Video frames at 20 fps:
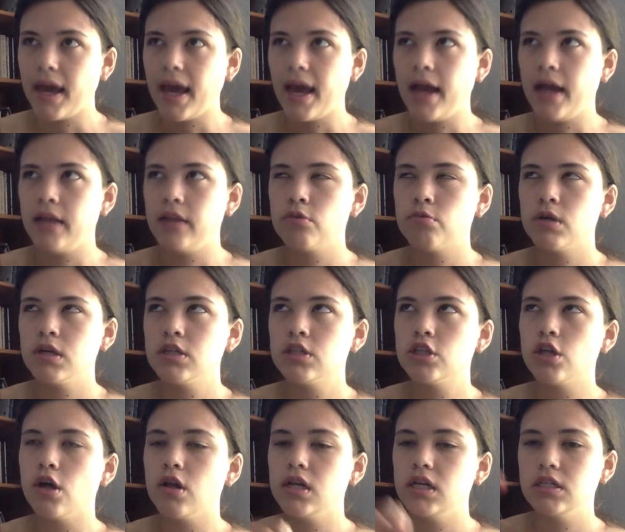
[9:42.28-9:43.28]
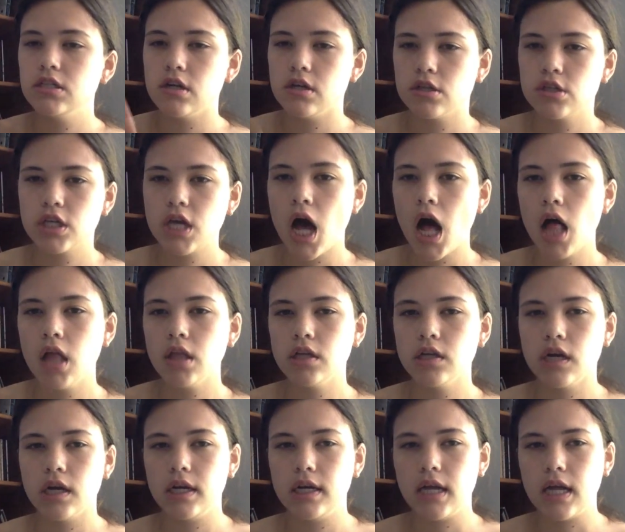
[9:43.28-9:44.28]
And the world slowly starts
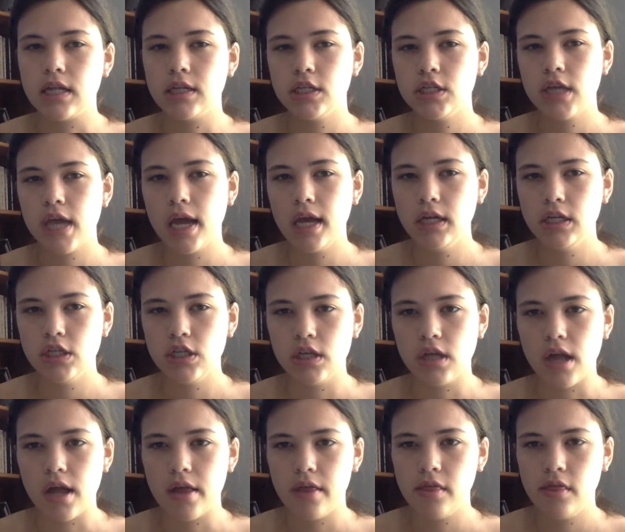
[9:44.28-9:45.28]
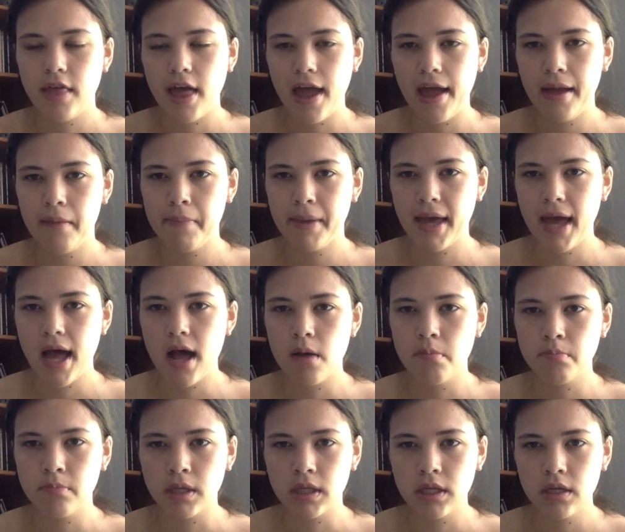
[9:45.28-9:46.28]
coloring and changing, and they
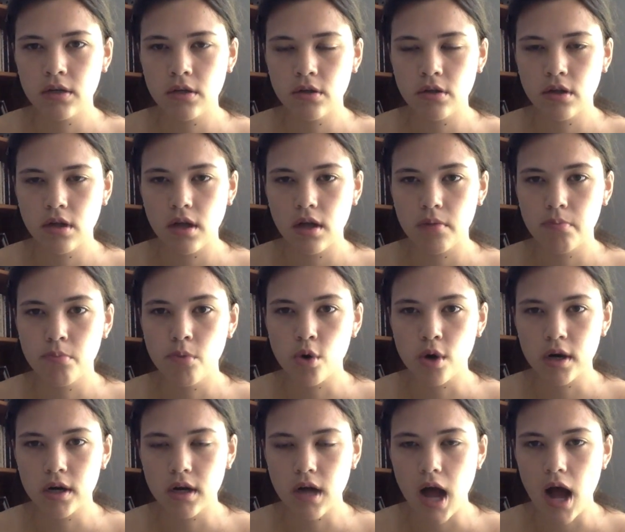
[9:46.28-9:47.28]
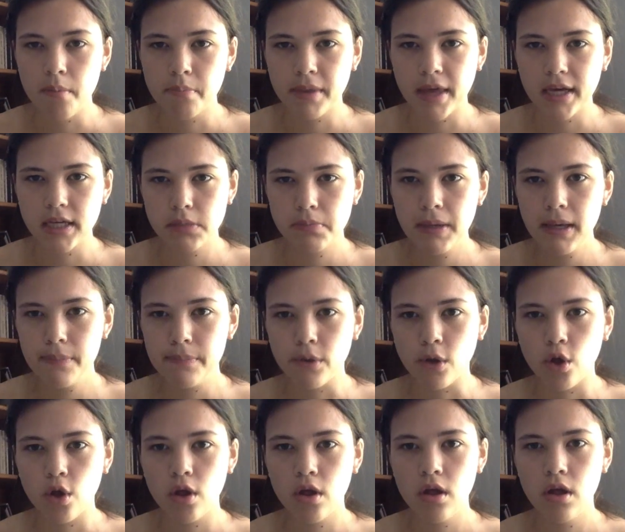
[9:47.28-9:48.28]
become a little more complex
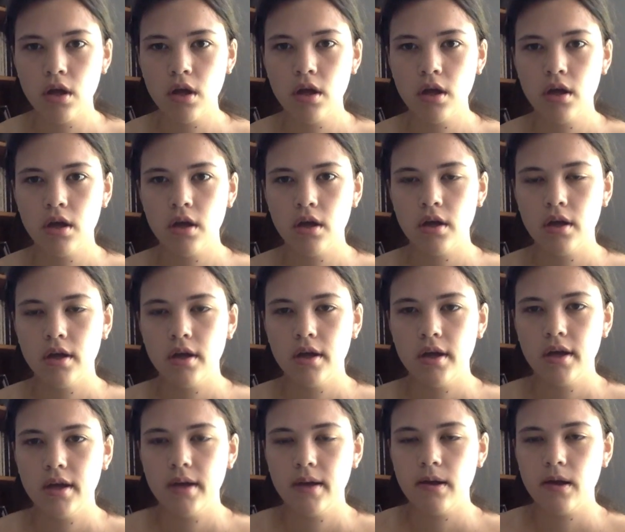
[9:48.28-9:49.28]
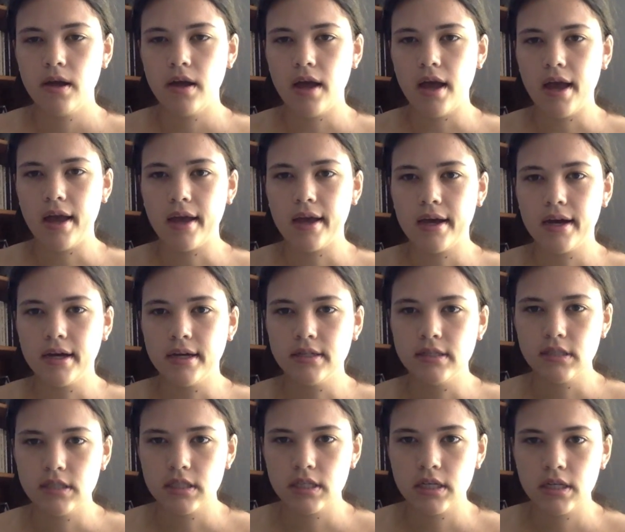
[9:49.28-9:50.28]
people.
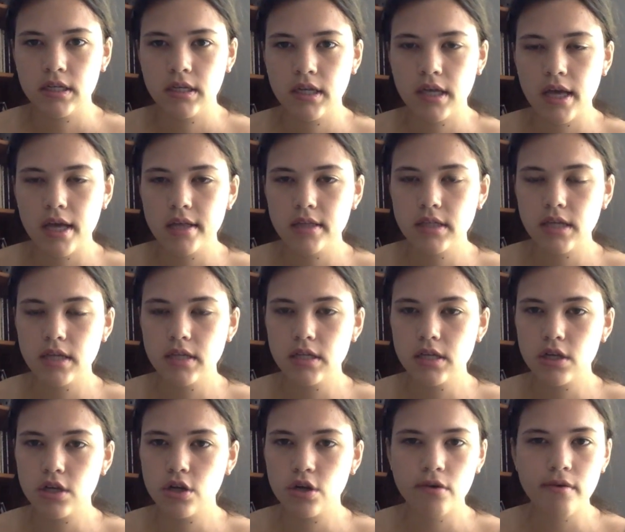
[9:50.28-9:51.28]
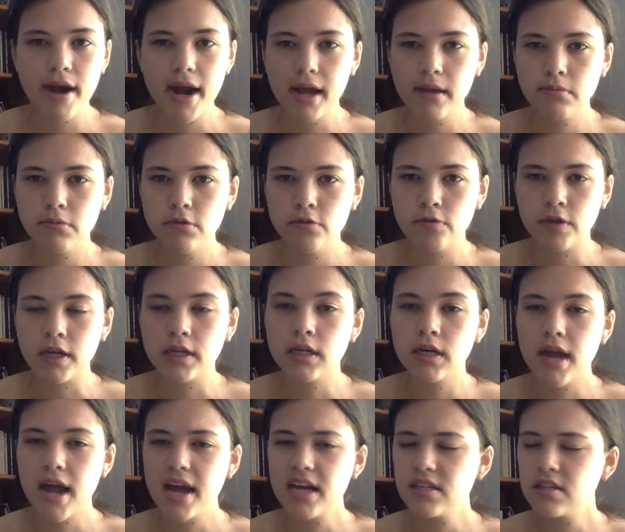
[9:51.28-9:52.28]
And it's a great movie, and
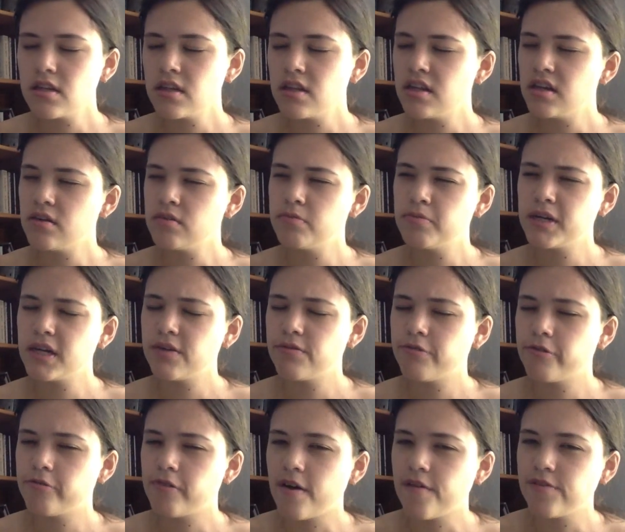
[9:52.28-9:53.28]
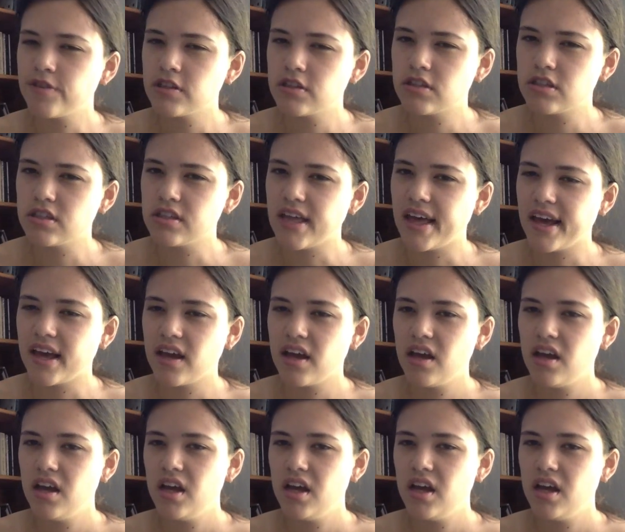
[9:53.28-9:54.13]
it has a little bit of a reference to, like,